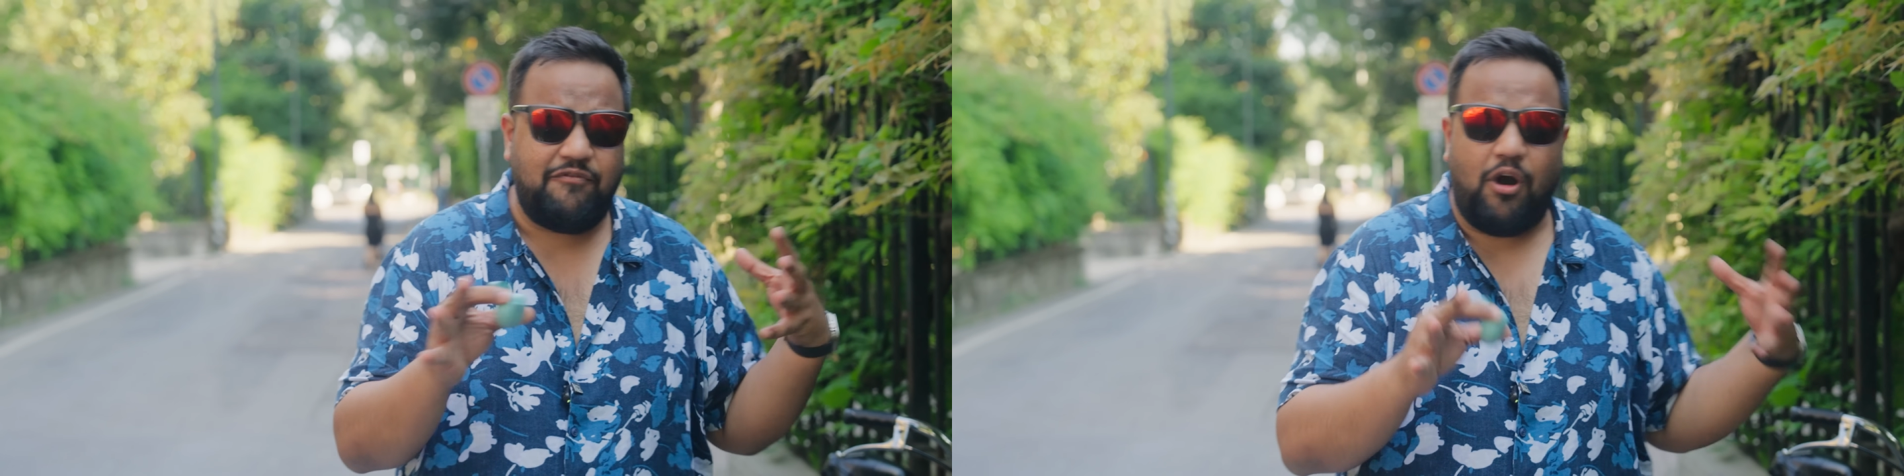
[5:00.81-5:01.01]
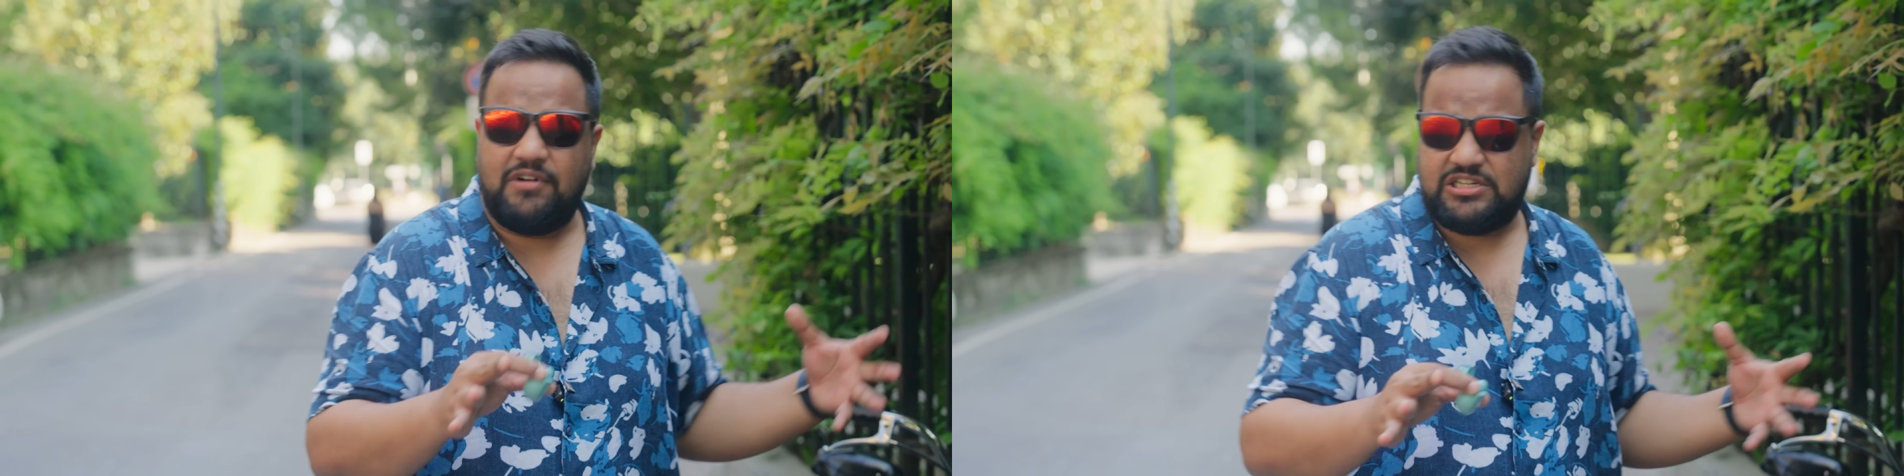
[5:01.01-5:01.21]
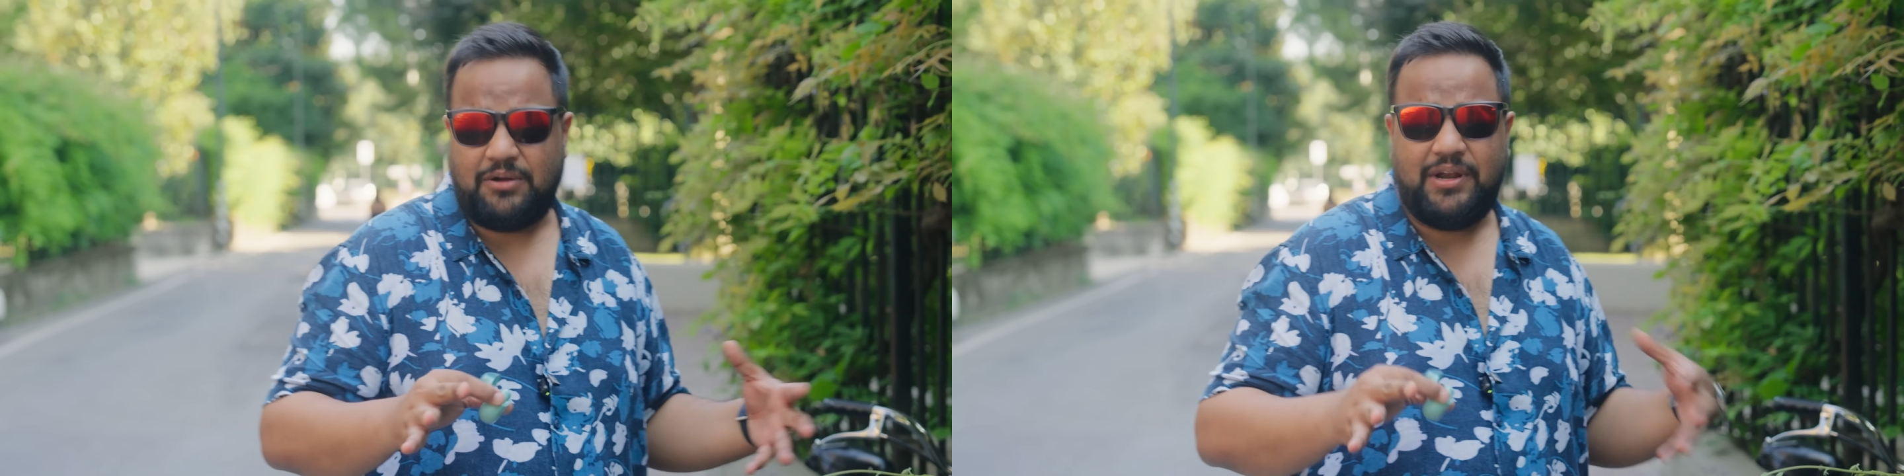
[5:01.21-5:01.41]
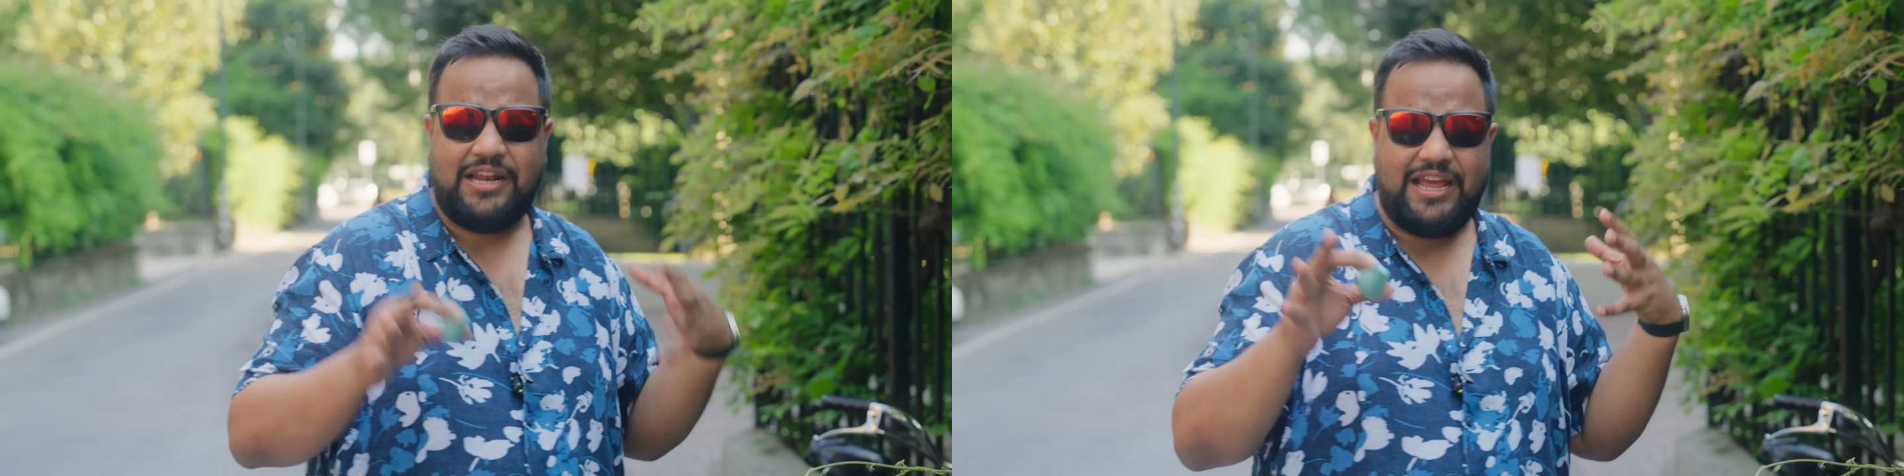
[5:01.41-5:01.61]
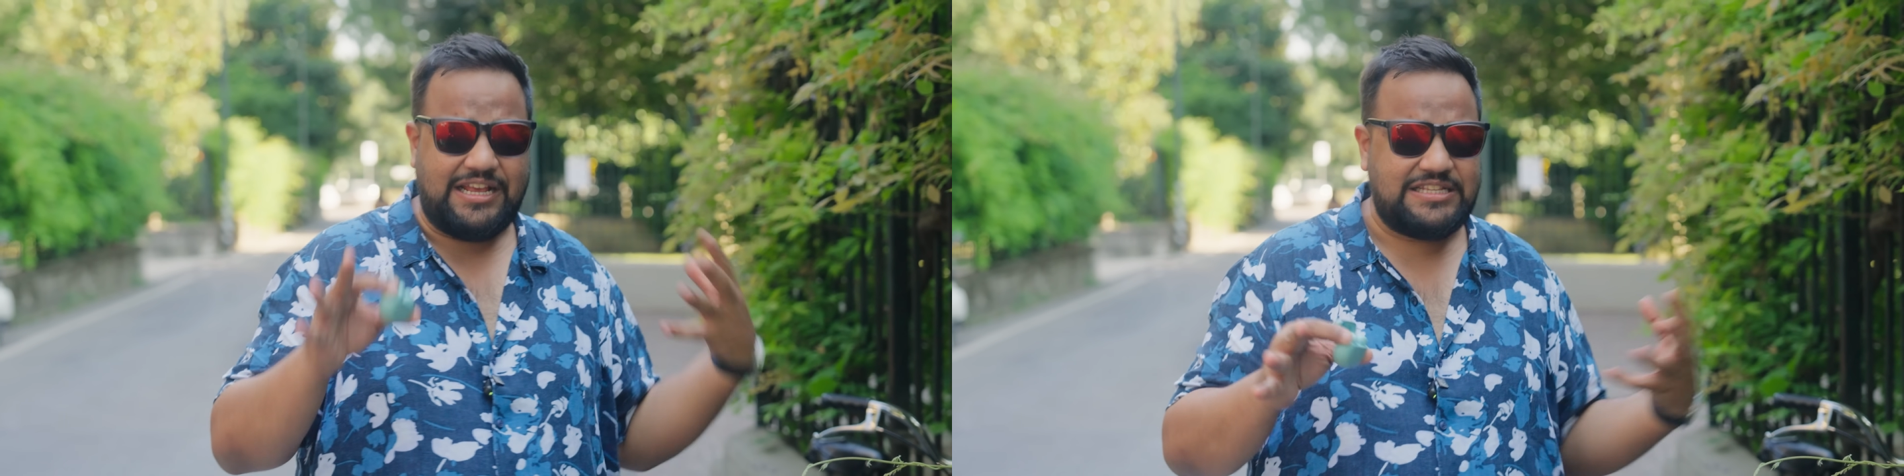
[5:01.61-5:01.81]
forward
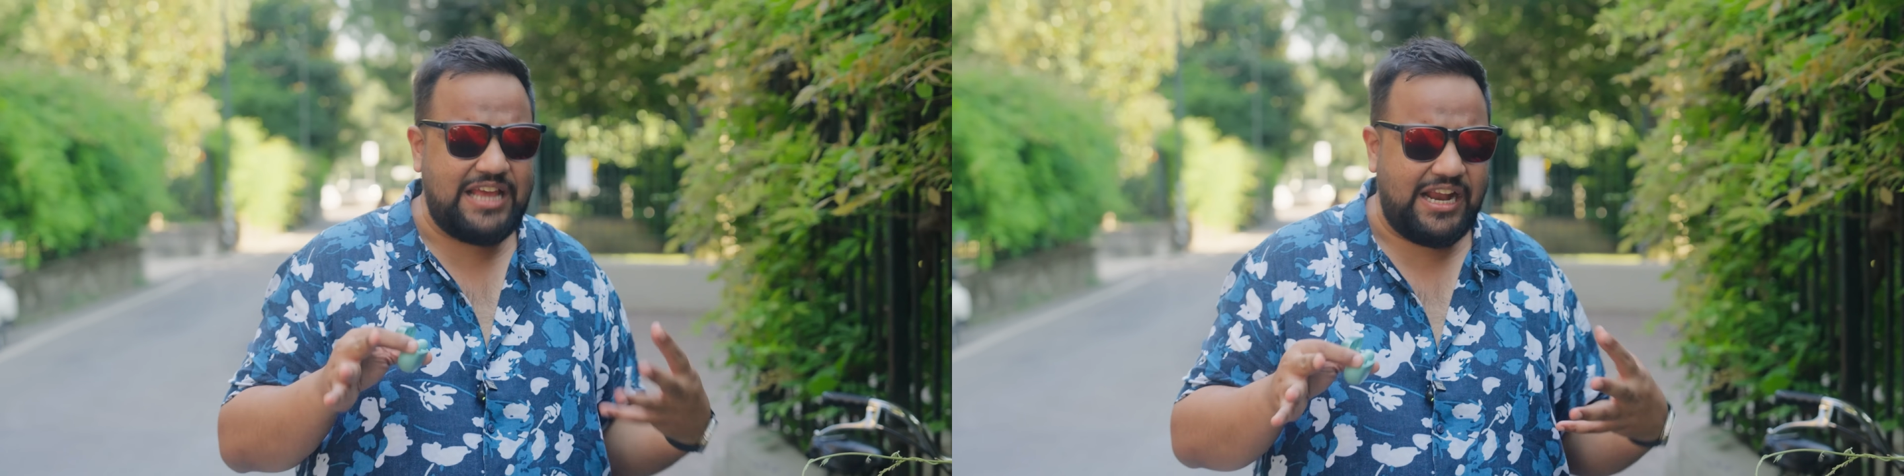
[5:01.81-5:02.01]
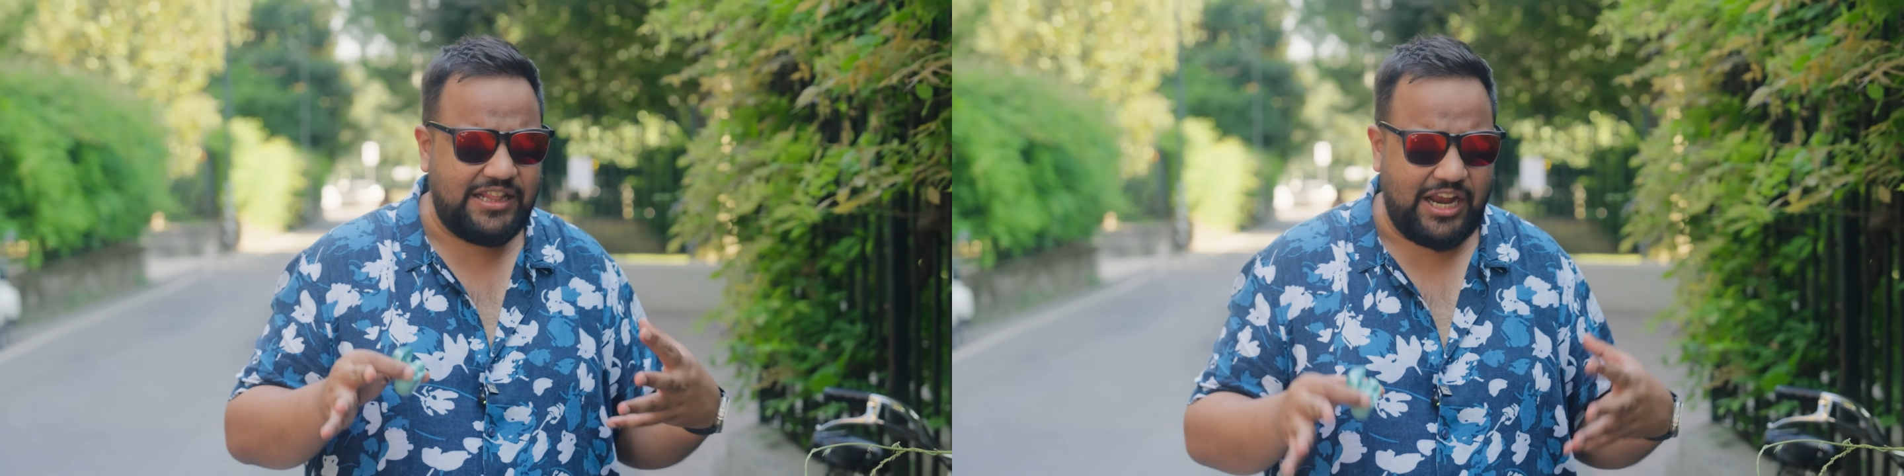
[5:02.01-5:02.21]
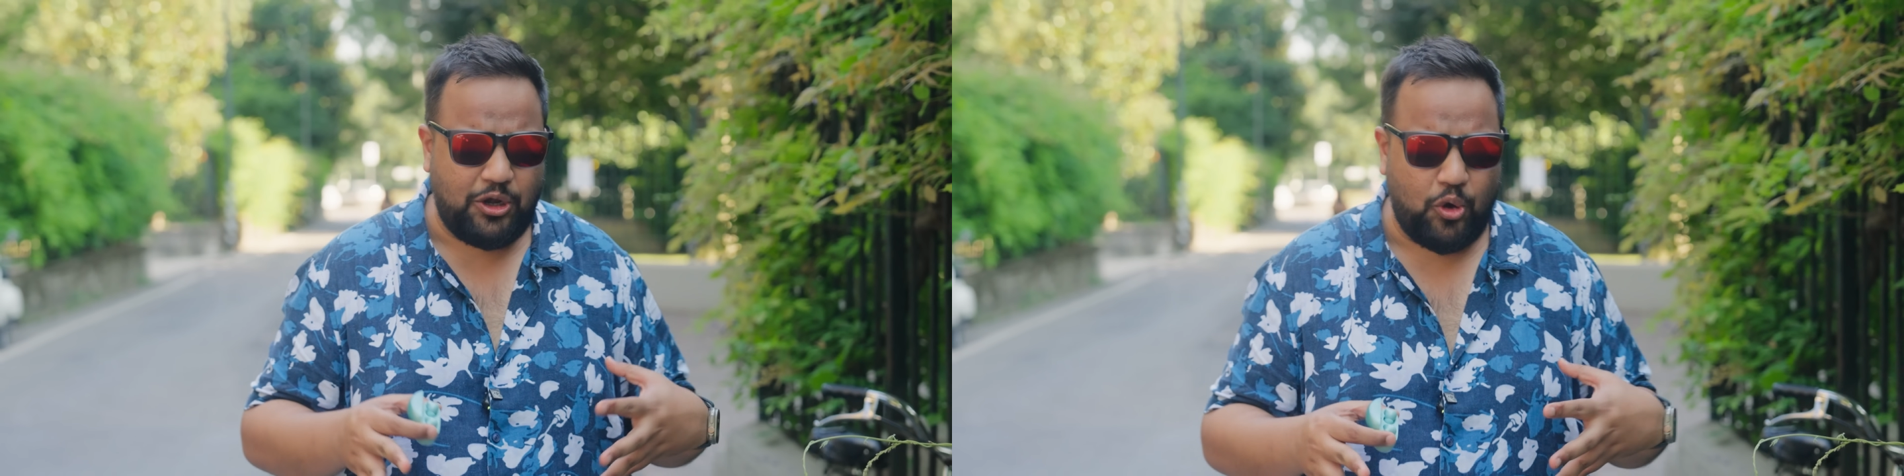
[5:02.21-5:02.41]
sounding. Like I said, they